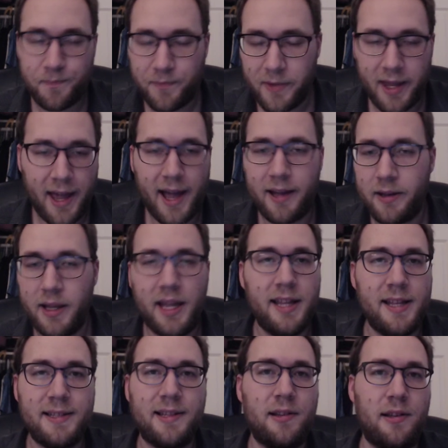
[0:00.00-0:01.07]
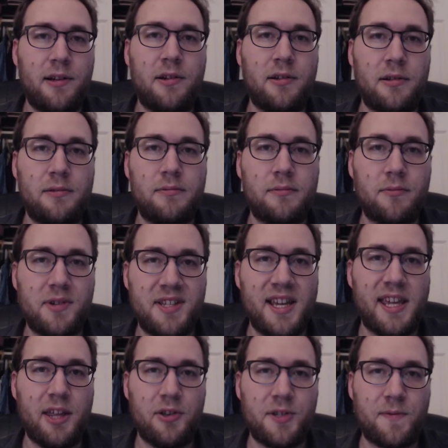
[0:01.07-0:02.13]
Yeah, it is a little
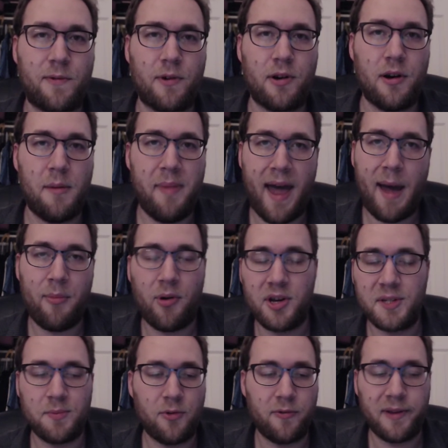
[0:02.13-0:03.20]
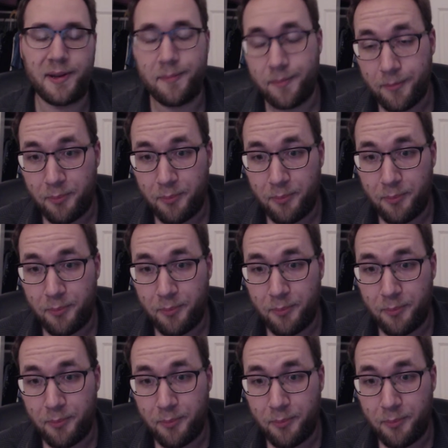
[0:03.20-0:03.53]
ridiculous for a Bad Boys movie.